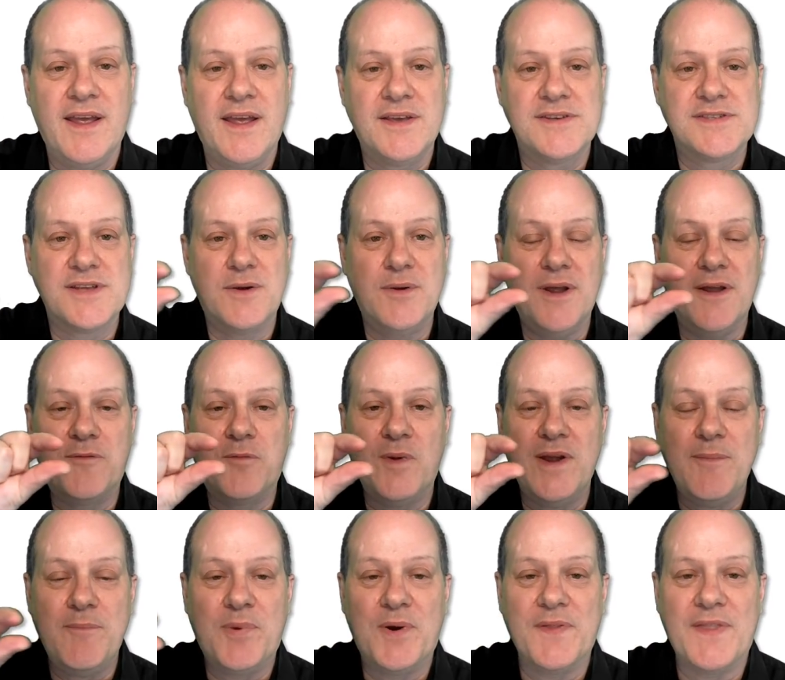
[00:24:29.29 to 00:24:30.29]
So if
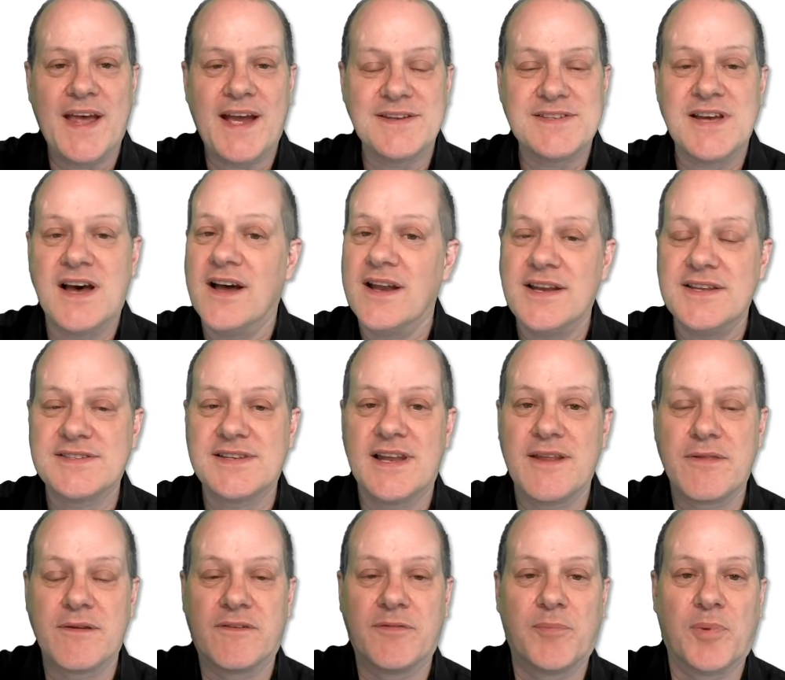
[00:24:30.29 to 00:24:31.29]
we put that tiny
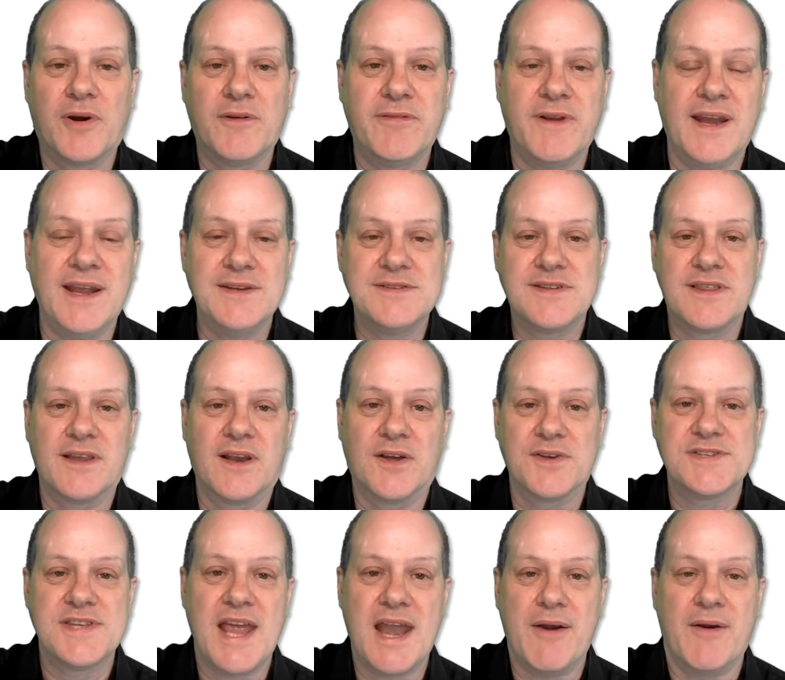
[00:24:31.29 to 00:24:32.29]
slither of profit into the
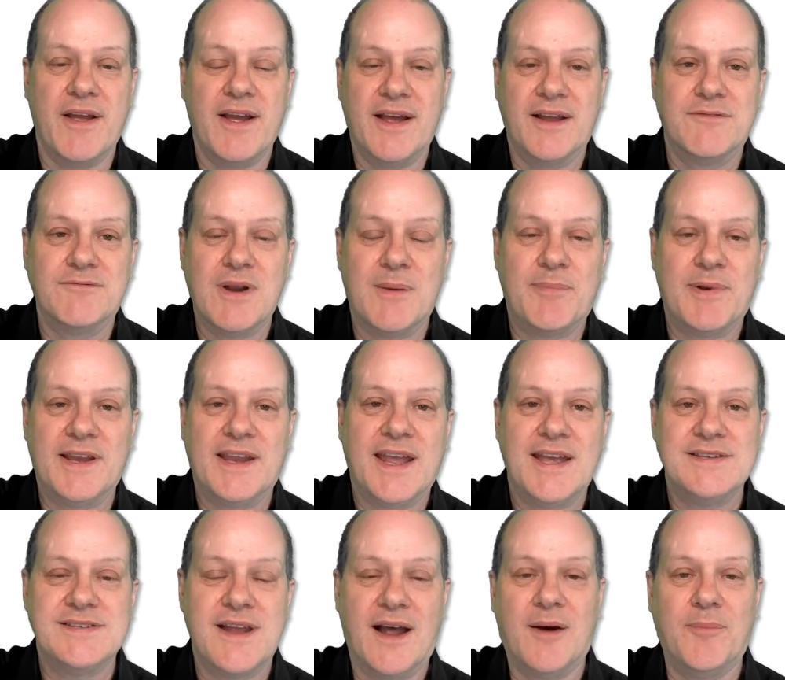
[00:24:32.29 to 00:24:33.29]
loss area and
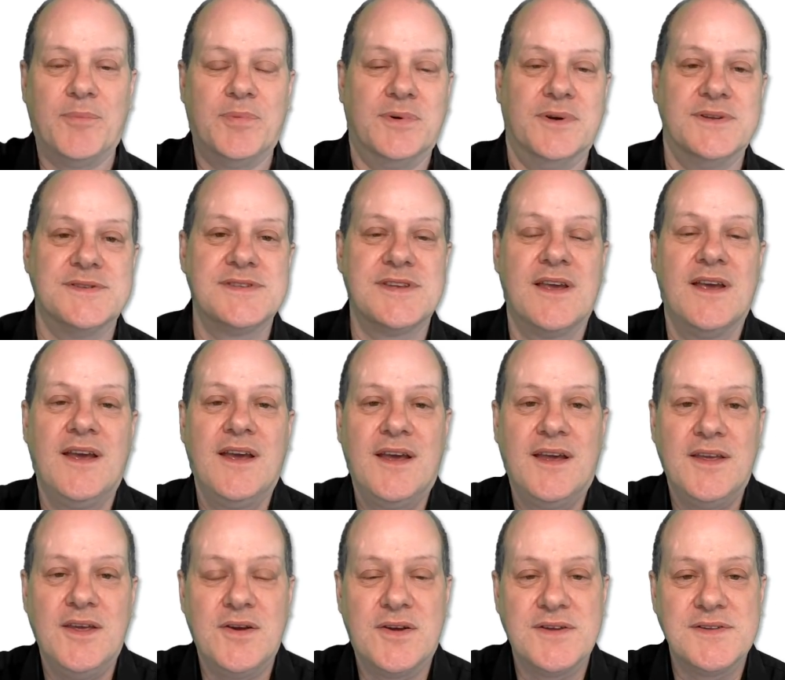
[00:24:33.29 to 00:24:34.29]
replicate it upwards,
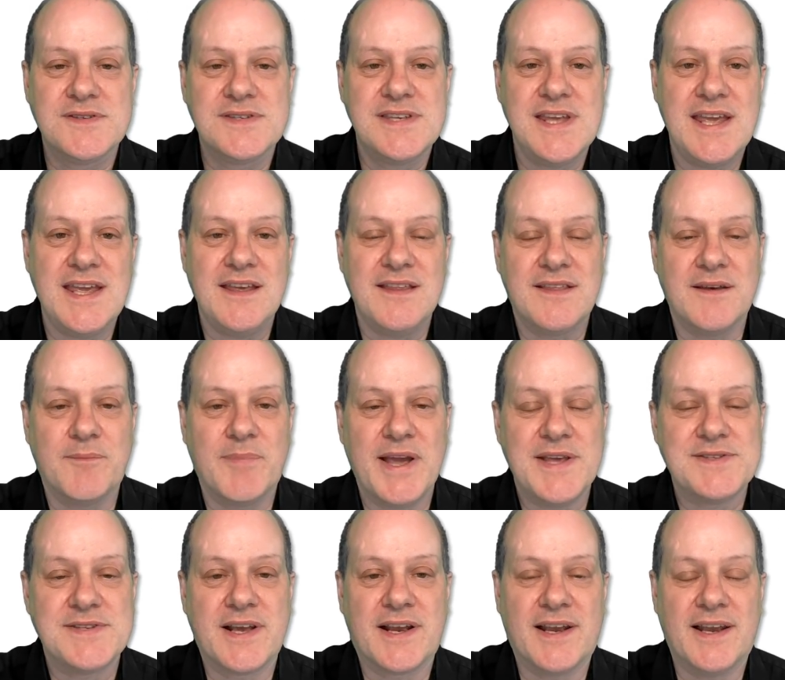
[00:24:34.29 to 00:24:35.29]
you can see that
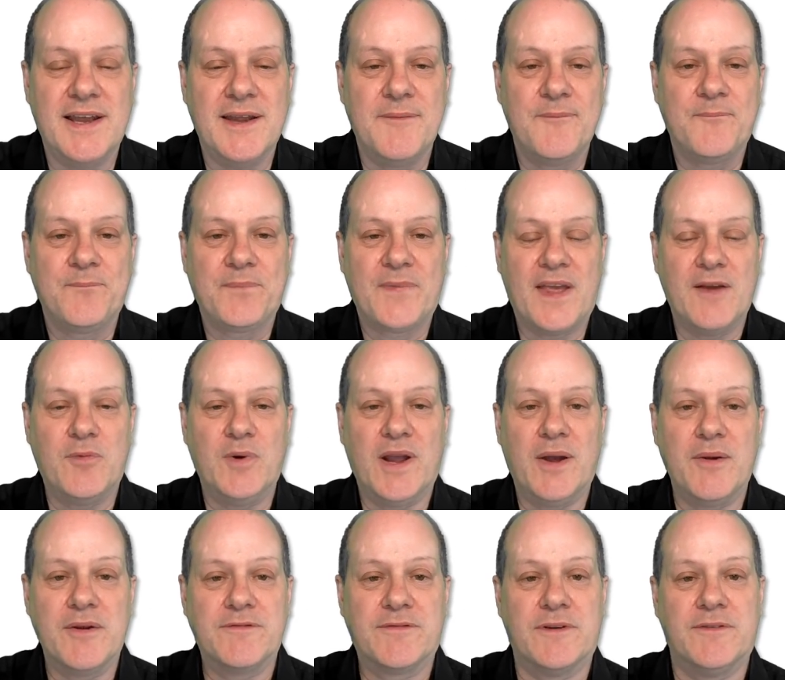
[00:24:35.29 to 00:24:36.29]
basically, if we're
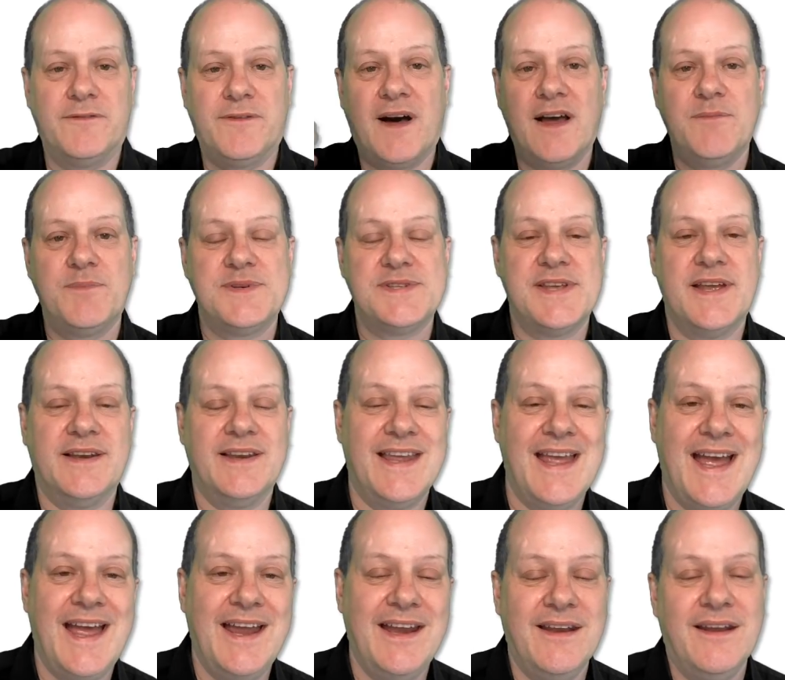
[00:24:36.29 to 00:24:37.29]
going for a 5%
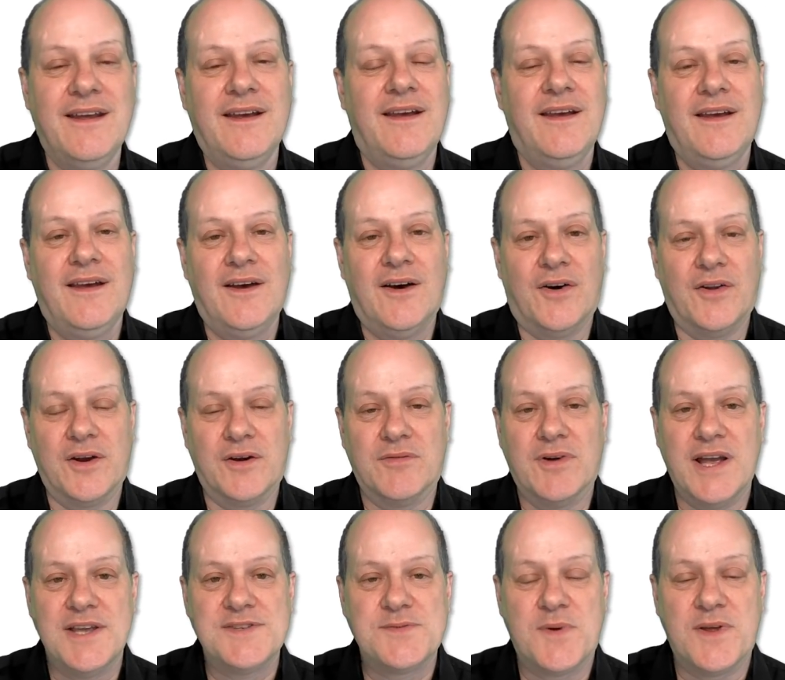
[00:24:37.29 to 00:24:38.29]
gain on a
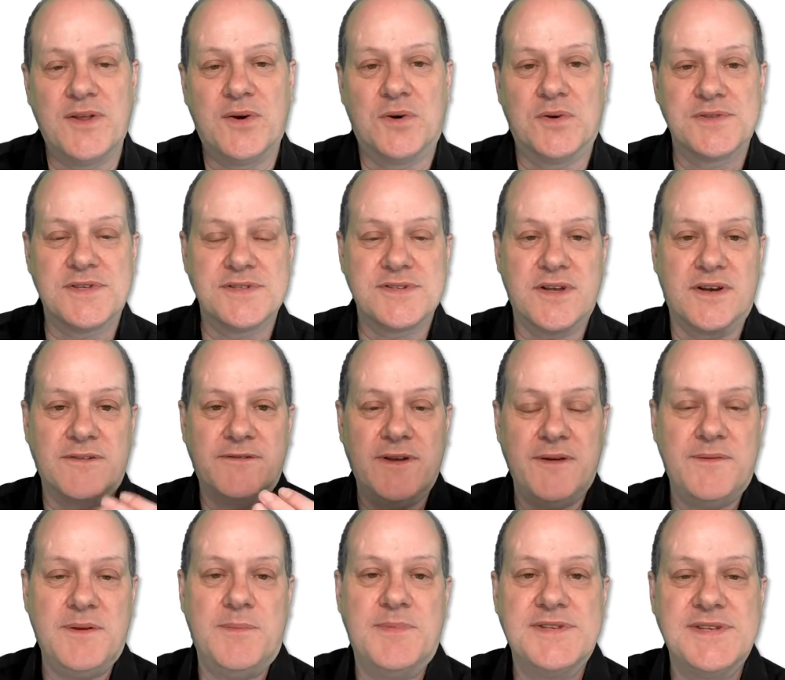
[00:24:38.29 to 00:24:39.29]
race where the horse has got a
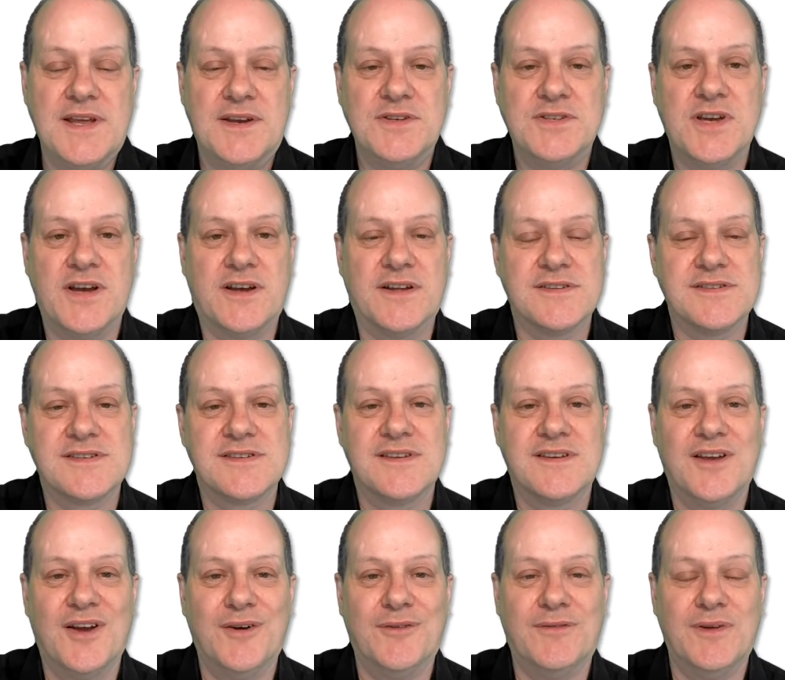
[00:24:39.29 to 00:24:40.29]
50% chance
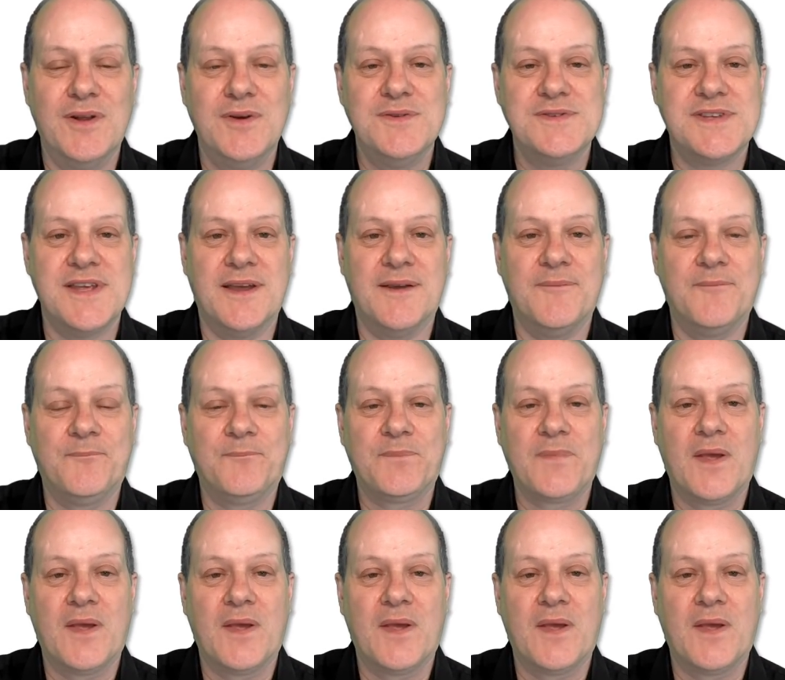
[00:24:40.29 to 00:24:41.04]
of losing,